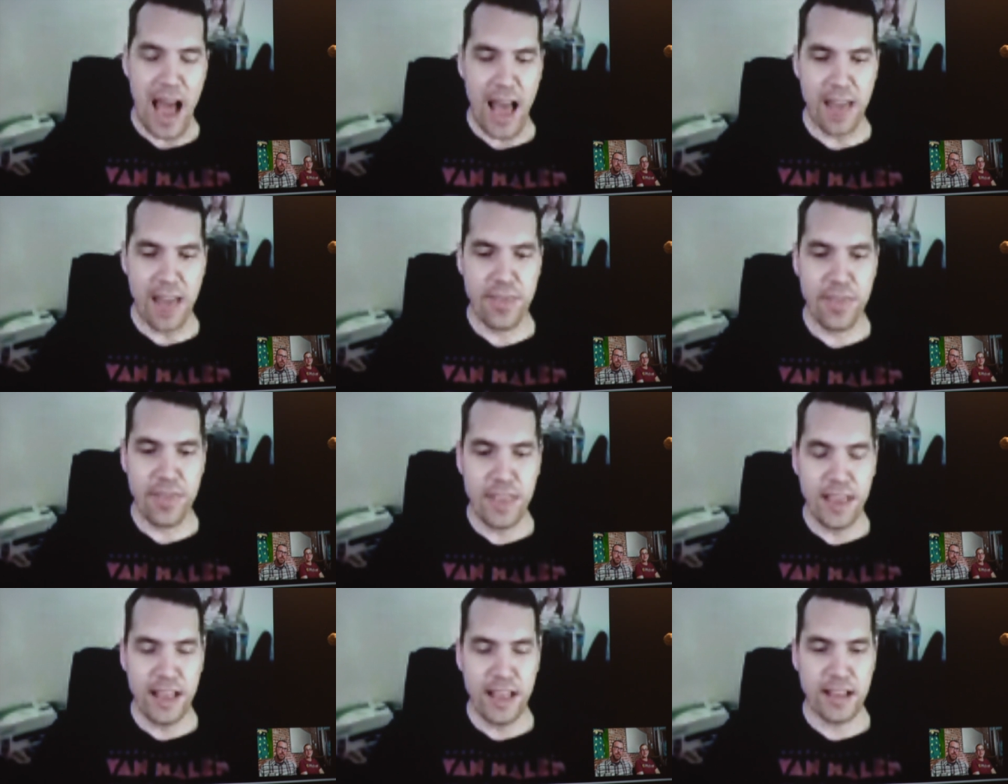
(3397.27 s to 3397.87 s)
I
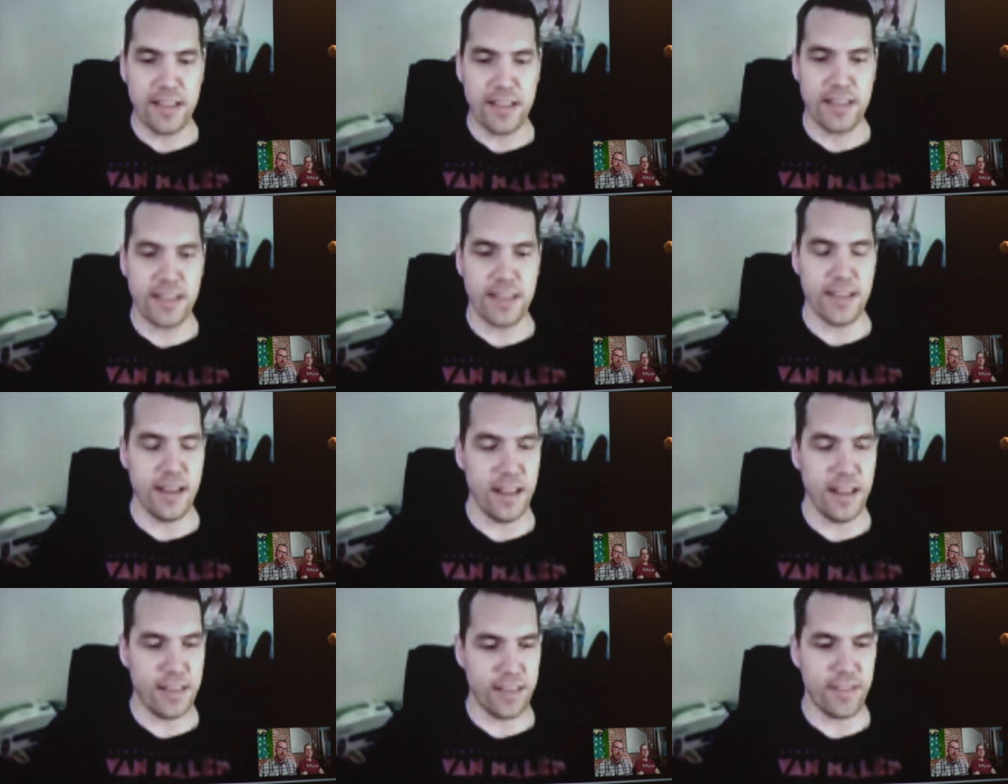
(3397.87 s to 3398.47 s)
think it's
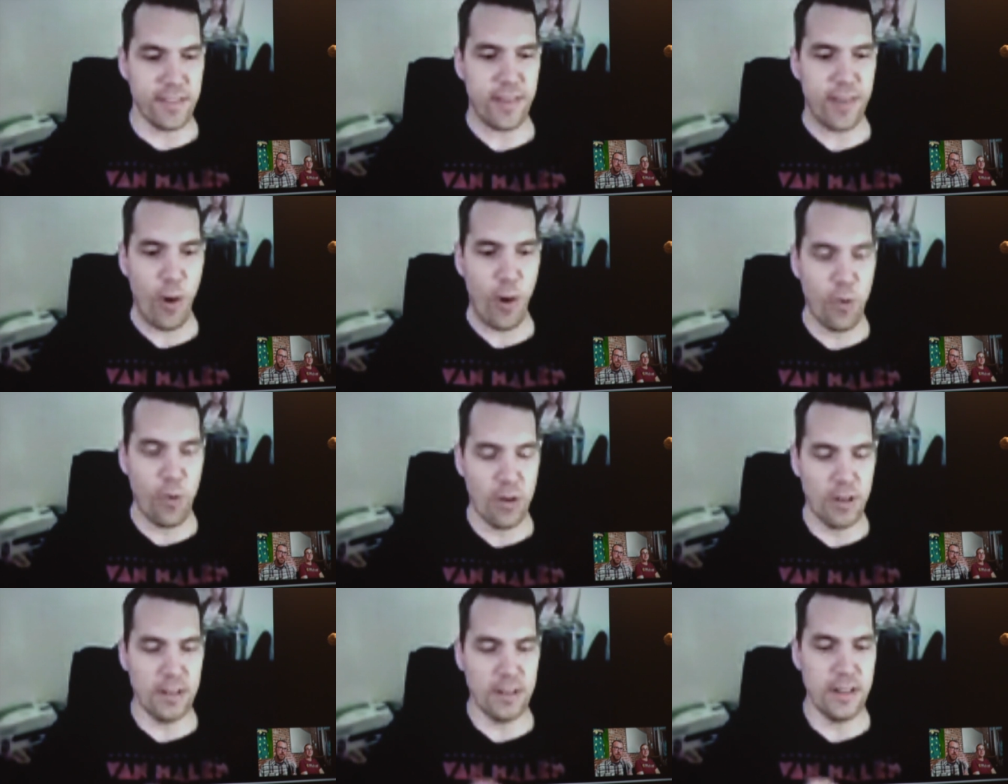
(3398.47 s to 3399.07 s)
it's
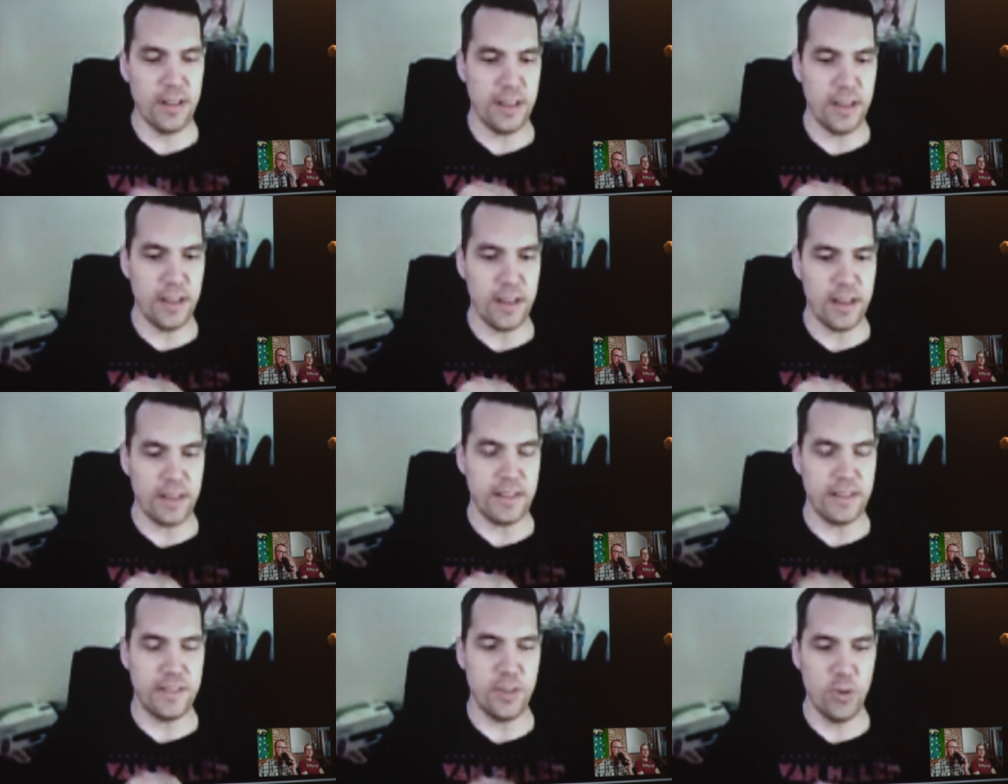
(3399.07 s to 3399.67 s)

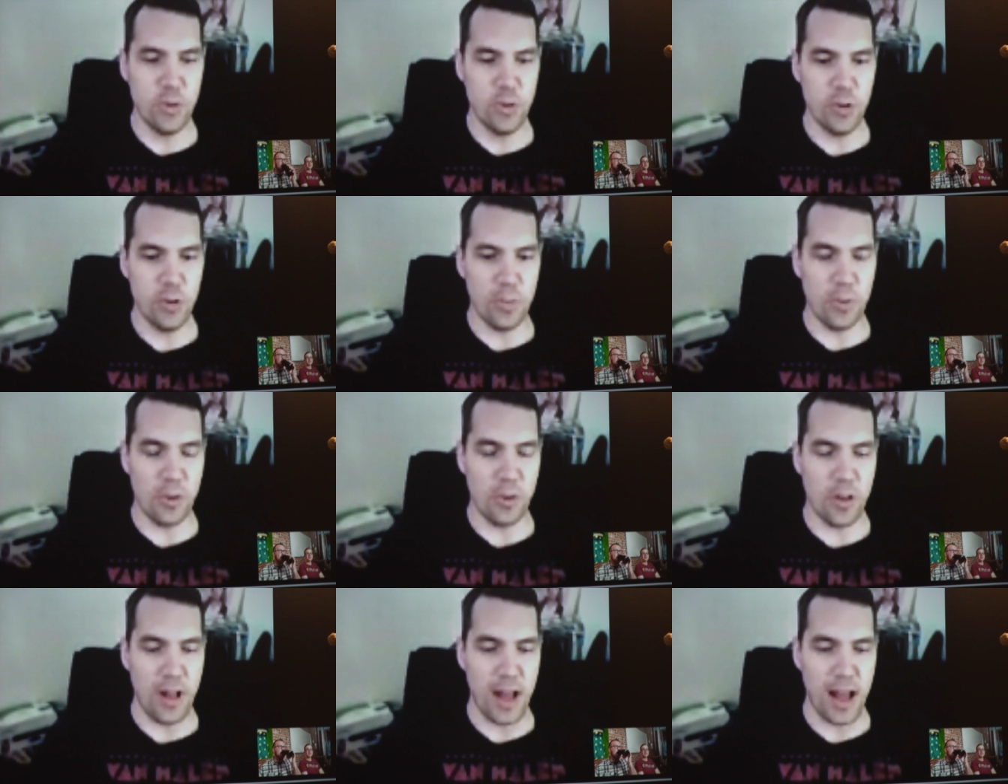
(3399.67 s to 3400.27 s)
totally
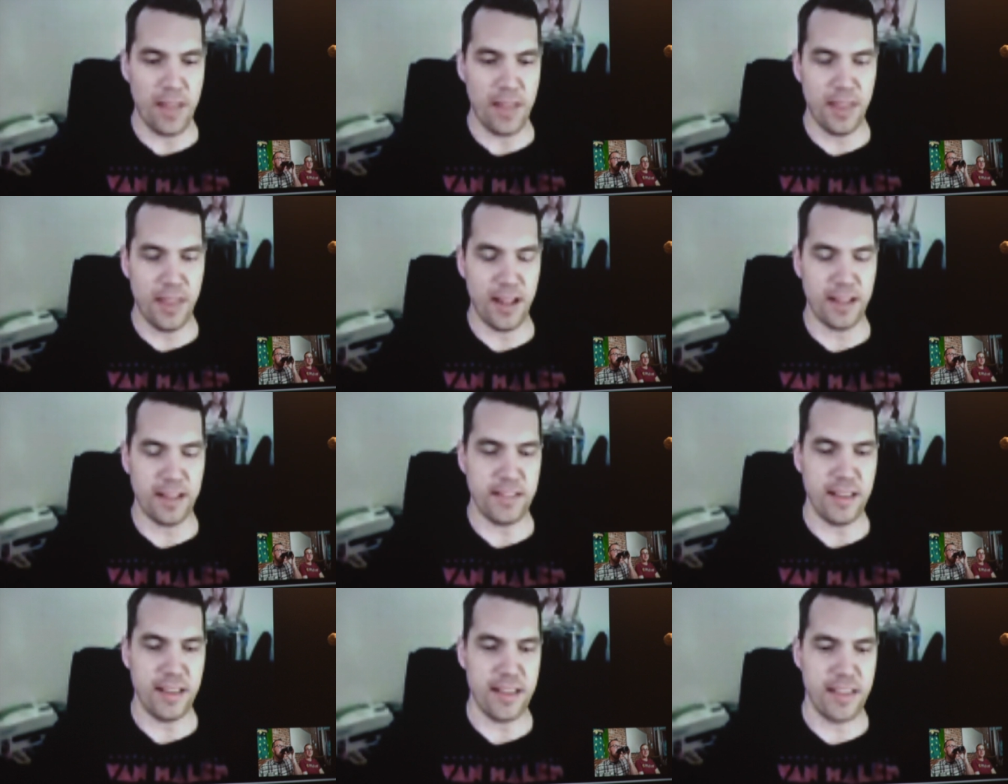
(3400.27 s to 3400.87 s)
doable. I
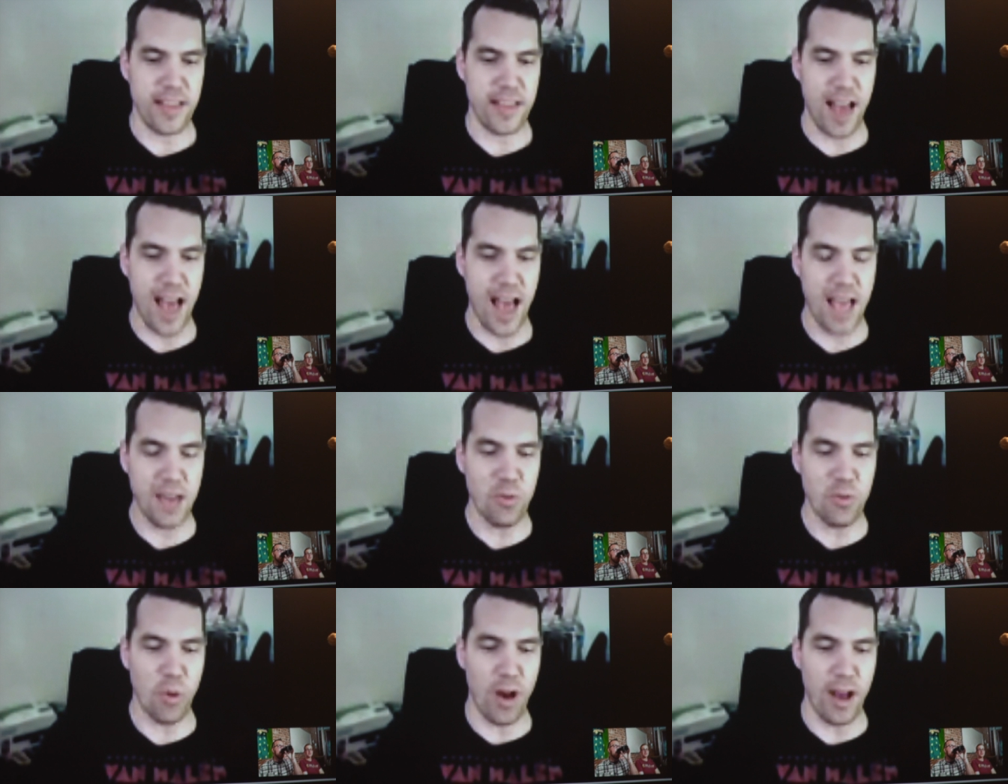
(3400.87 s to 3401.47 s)
think
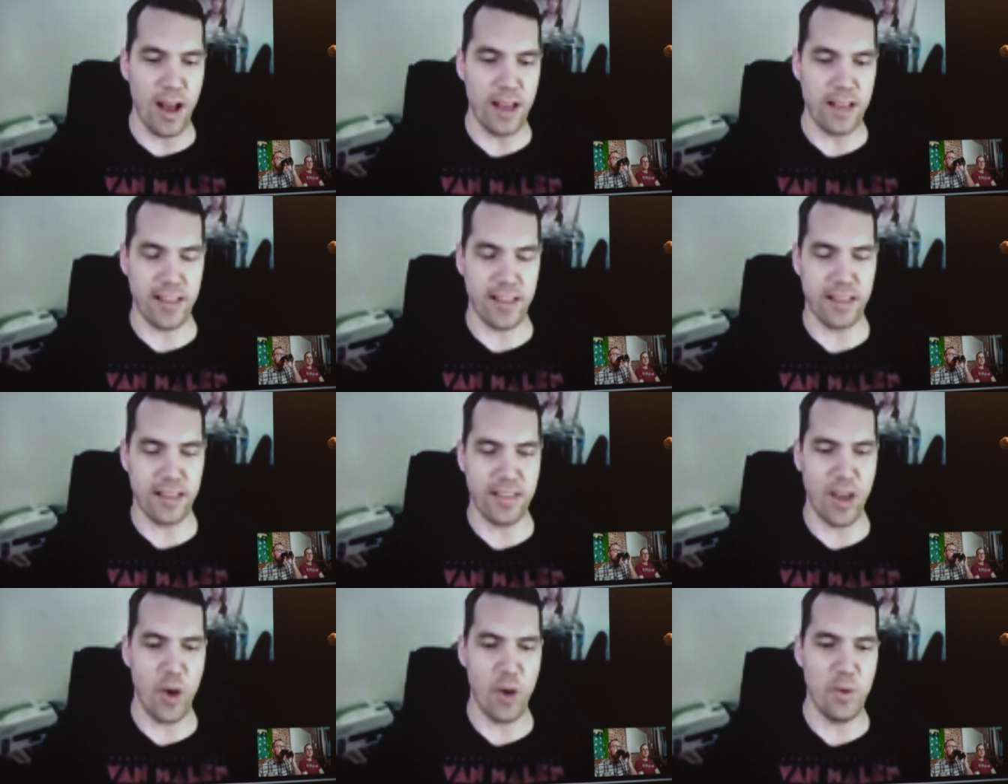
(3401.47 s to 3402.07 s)
design-wise,
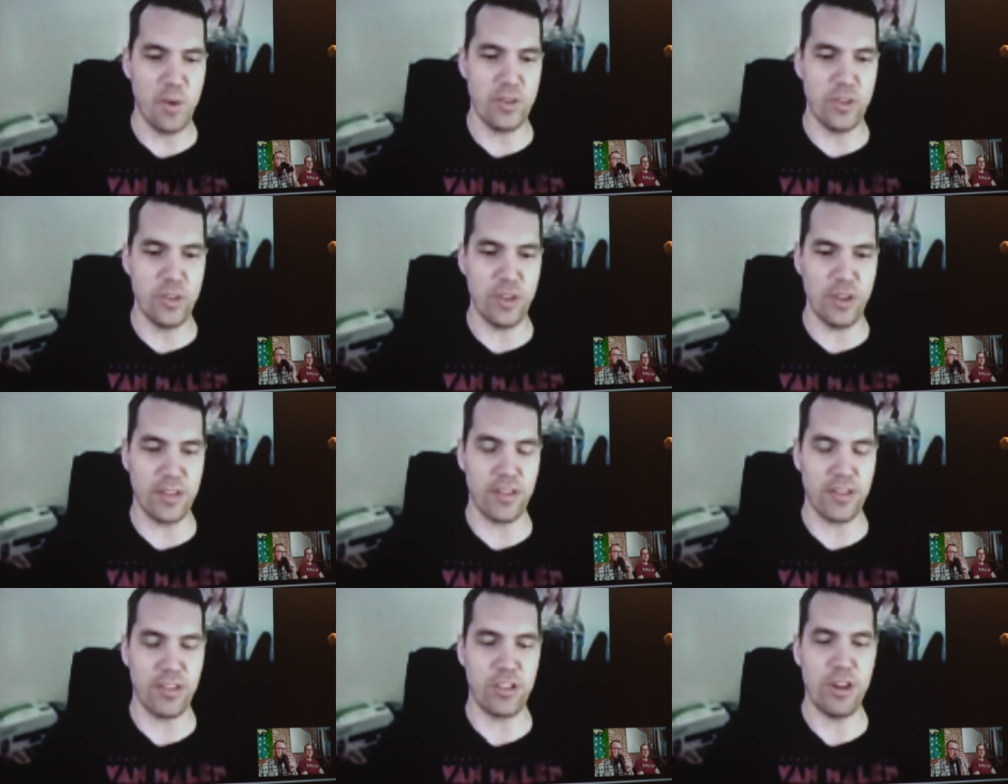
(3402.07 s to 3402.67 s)
that's always
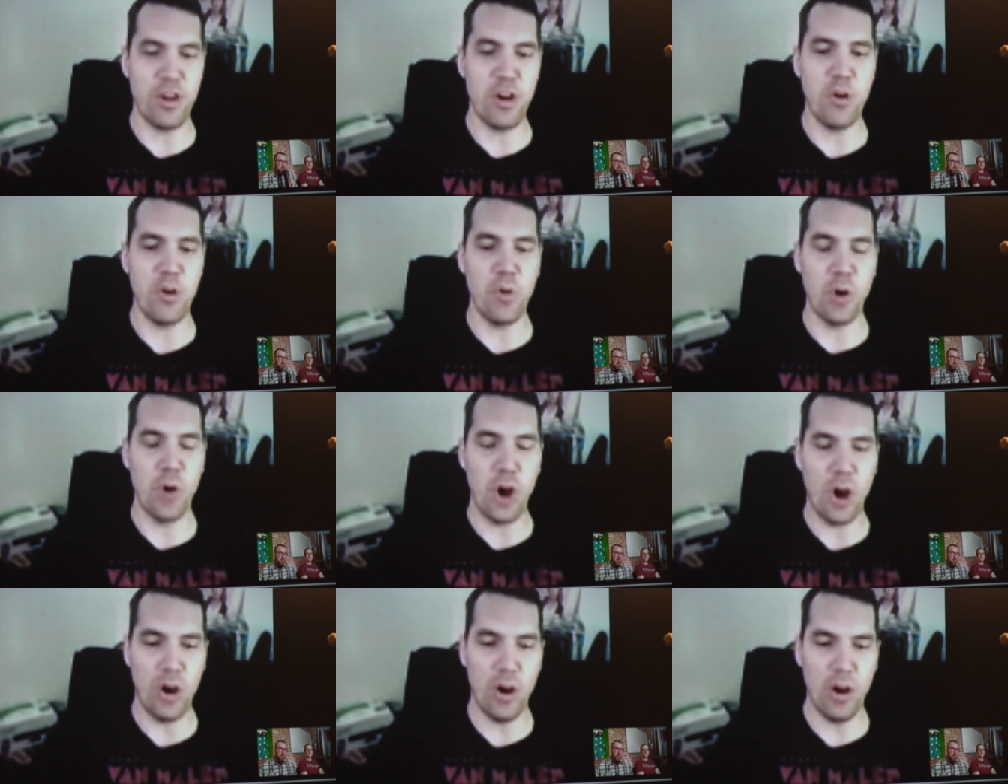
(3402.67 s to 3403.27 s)
just
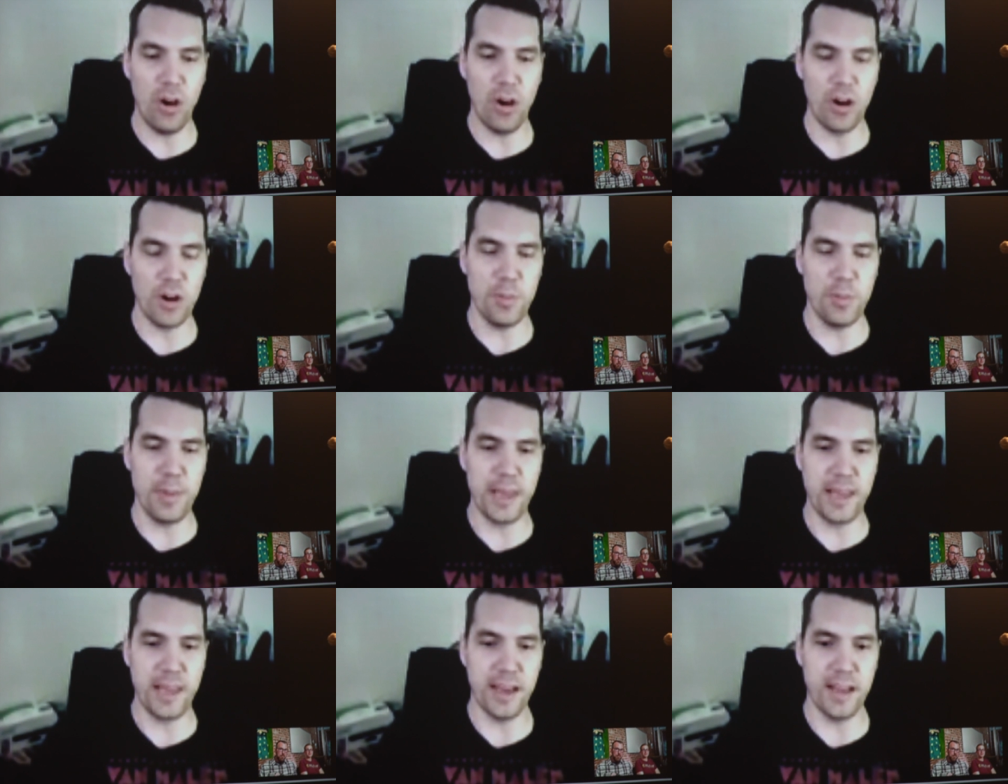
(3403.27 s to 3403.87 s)
so
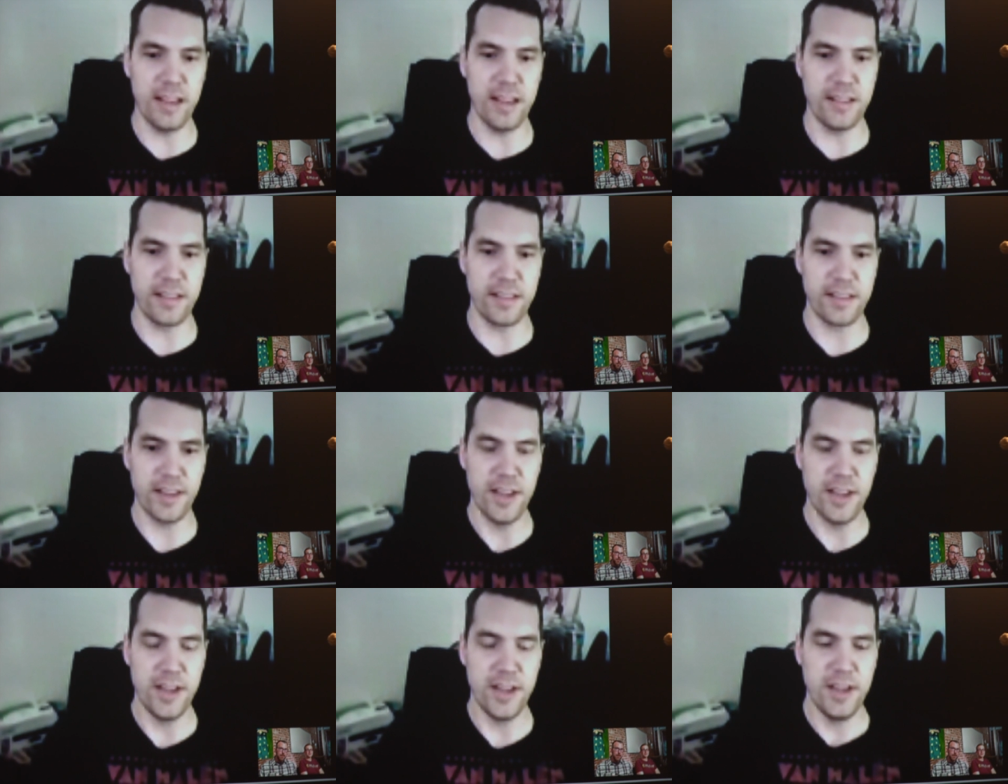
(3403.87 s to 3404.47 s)
hard because